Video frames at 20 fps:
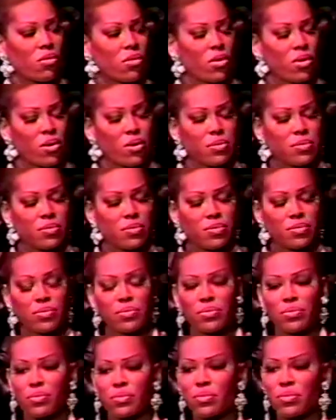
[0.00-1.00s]

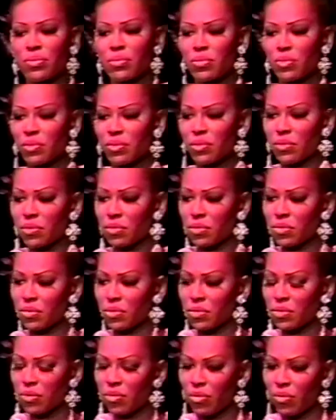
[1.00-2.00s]

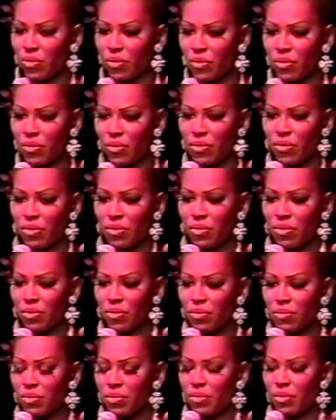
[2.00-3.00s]

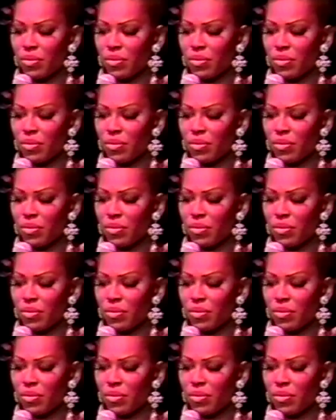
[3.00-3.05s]
(silence)